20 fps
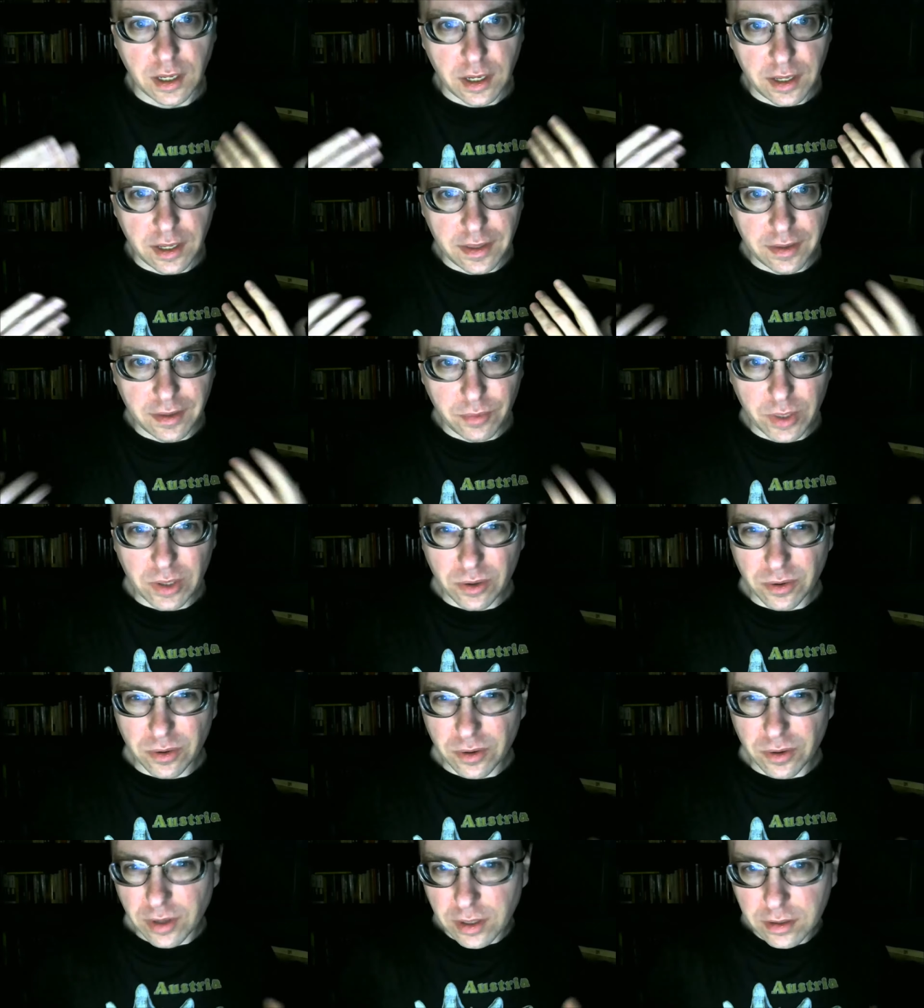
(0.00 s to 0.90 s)
and then we
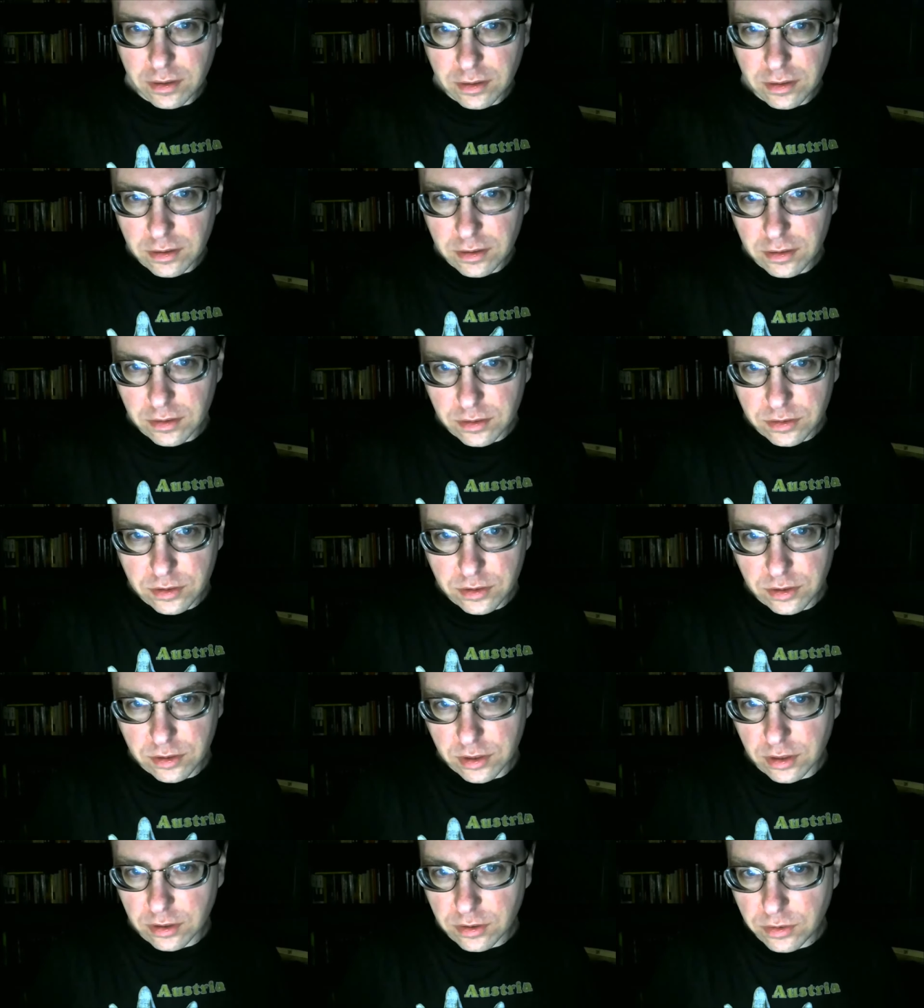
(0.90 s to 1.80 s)
learn those
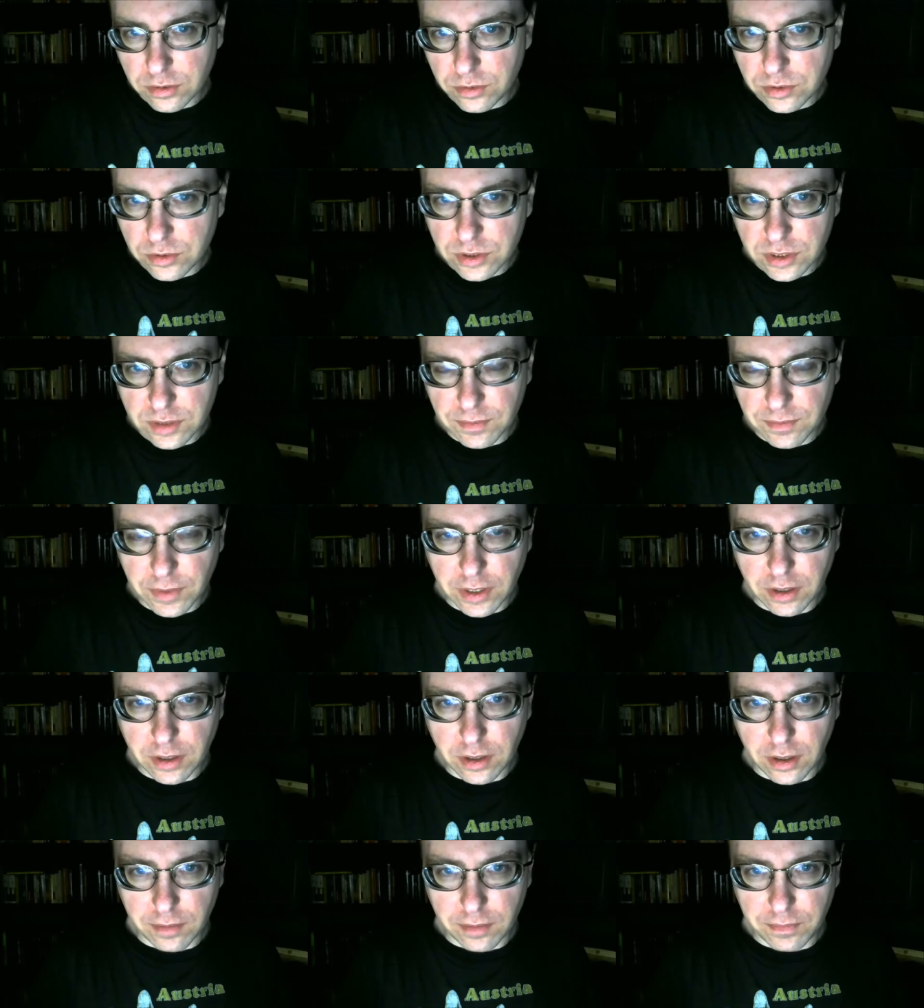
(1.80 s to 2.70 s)
conclusions
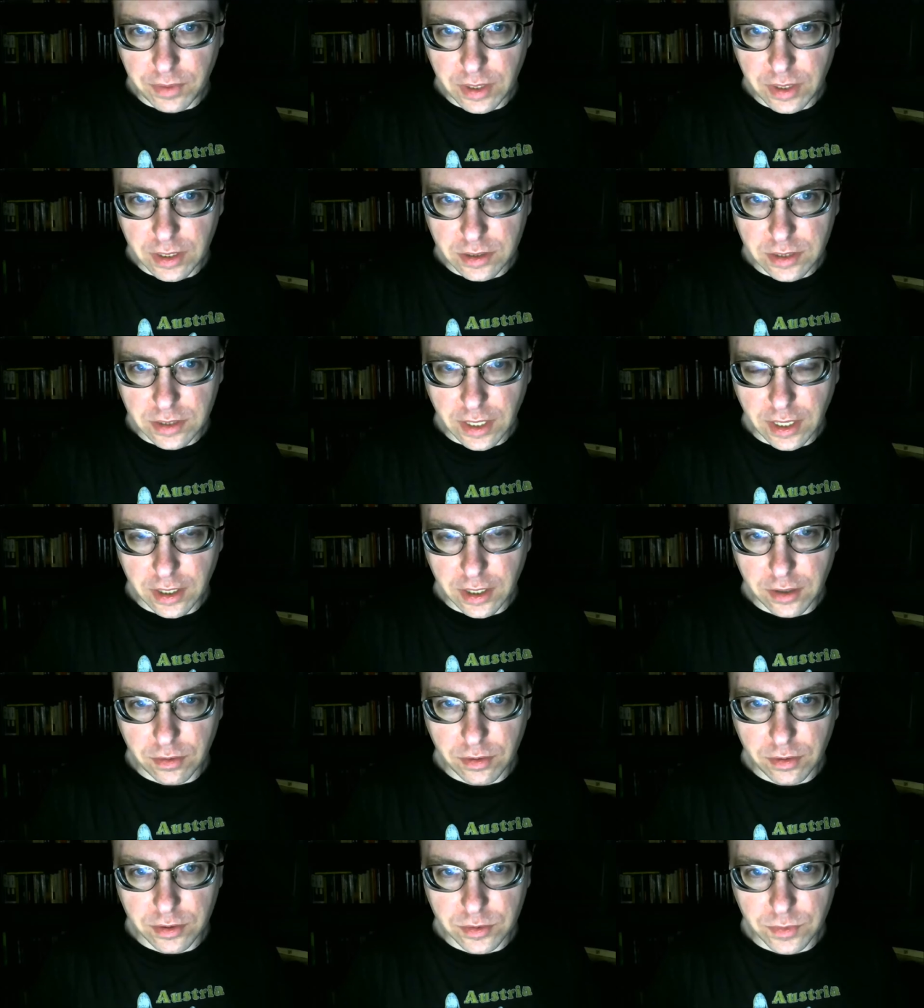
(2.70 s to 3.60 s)
might not be as
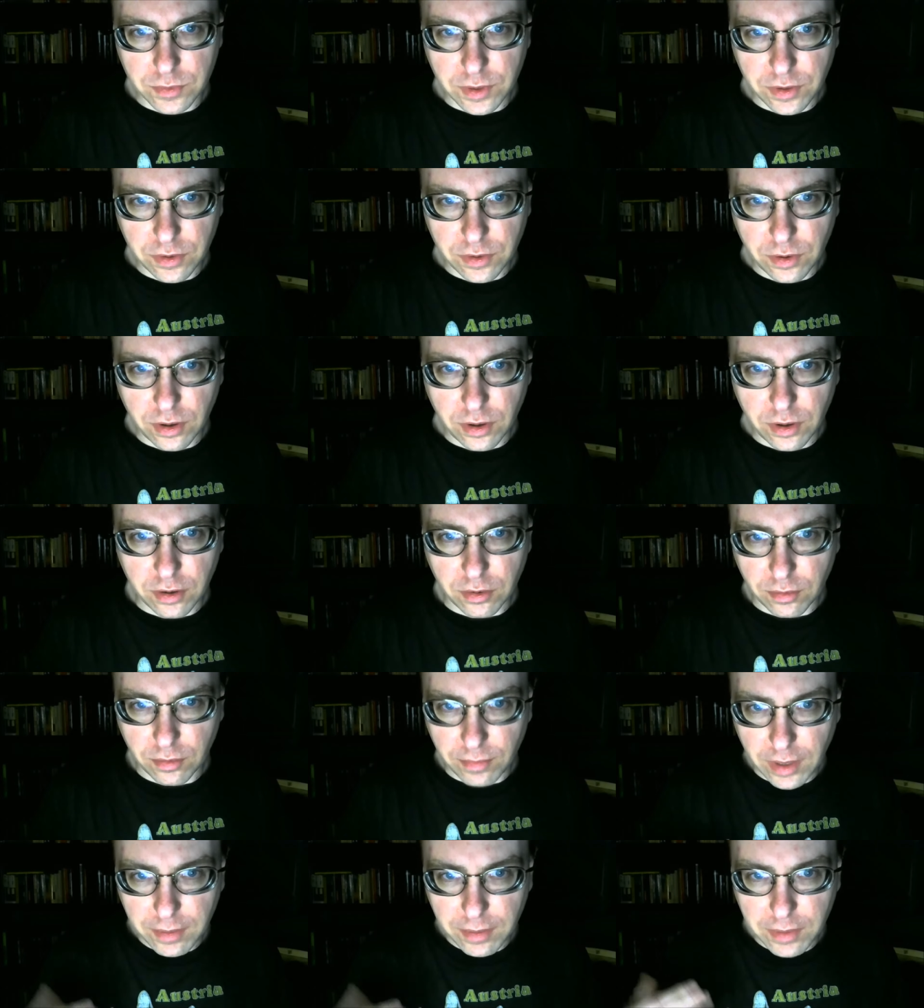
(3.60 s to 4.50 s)
accurate as we thought,
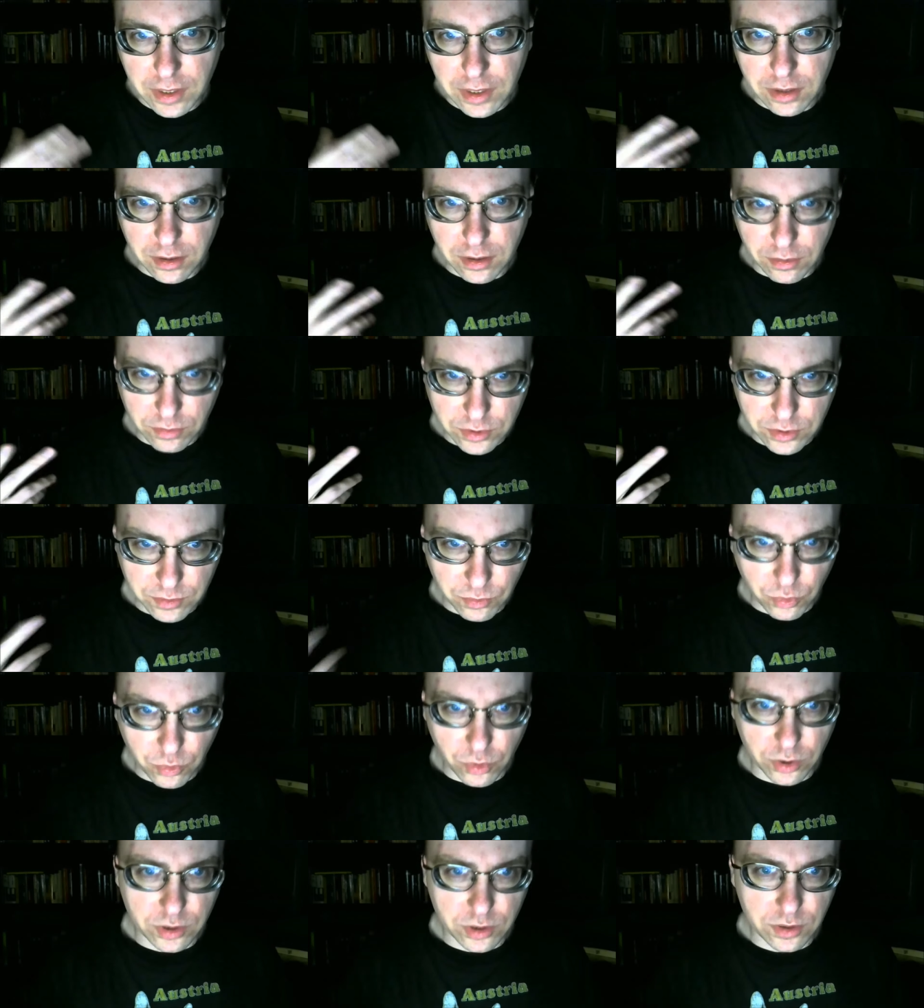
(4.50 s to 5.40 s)
or maybe there was
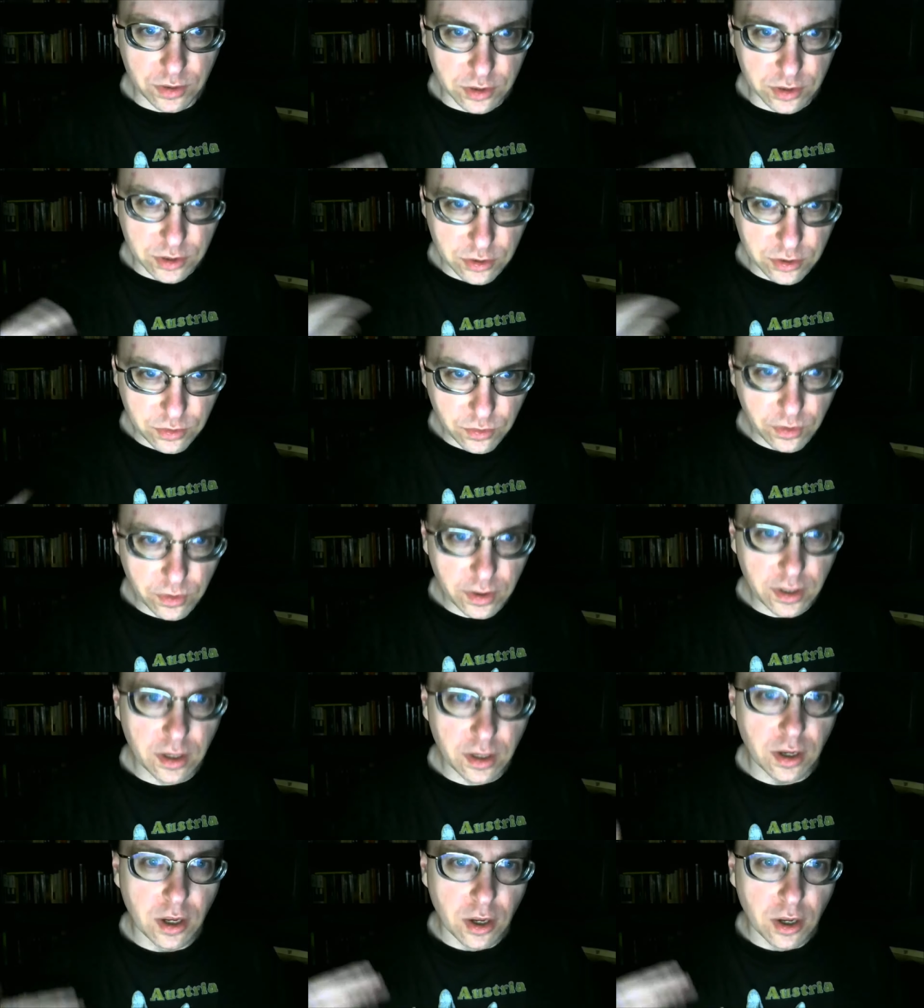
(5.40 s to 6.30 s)
more to the story,